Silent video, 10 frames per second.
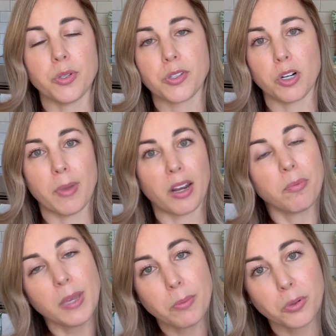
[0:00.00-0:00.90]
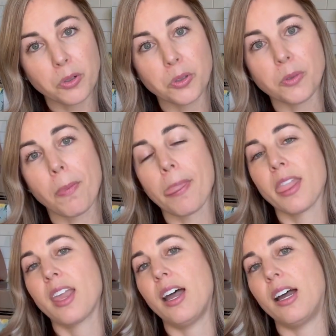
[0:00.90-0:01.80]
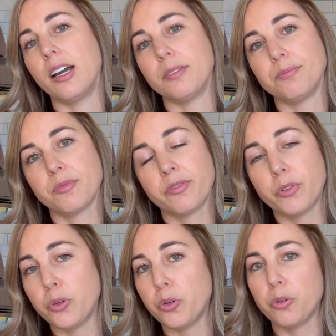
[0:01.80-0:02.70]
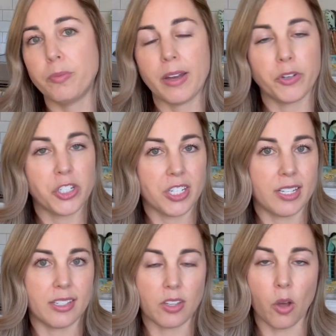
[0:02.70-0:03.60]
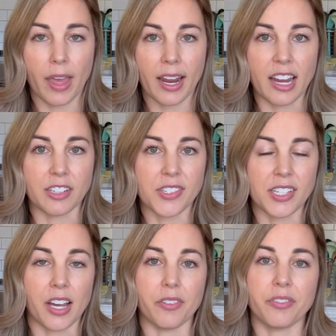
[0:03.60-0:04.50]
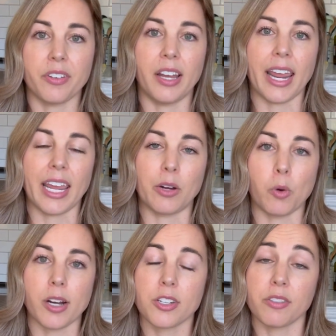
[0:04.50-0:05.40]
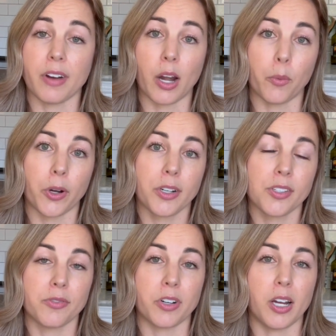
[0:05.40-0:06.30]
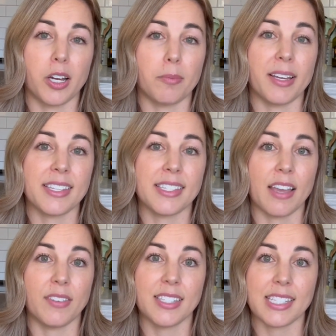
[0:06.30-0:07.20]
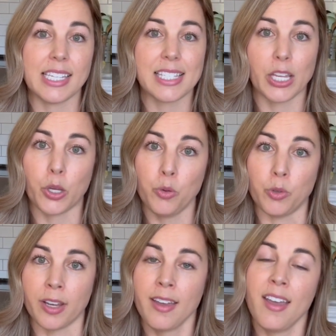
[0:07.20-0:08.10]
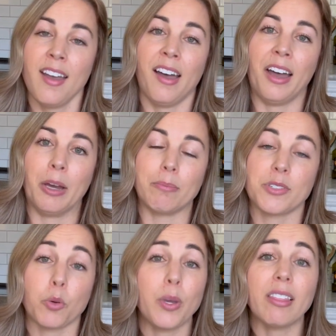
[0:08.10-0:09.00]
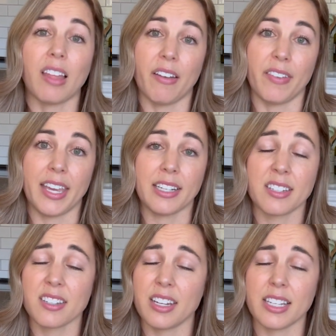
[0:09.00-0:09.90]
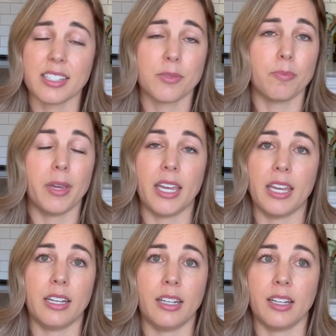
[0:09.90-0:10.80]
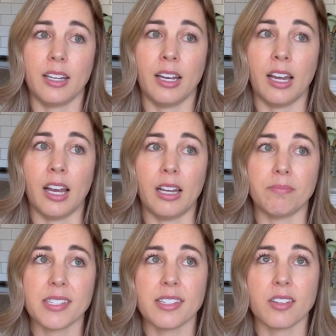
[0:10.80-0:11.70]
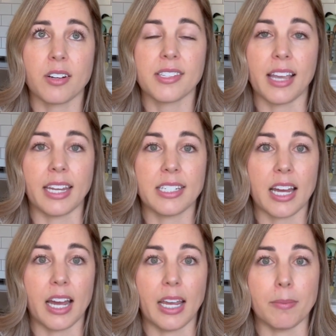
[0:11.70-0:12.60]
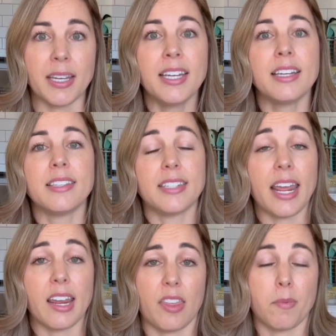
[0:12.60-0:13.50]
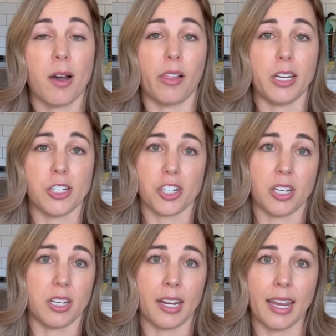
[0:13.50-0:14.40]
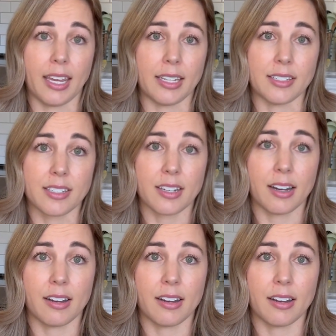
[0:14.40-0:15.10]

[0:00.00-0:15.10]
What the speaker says: a certain amount of people, food, beverages, all that kind of stuff, and watch the fireworks from Seven Seas Lagoon. So we love it. It's been, this is our second time staying at the Polynesian, and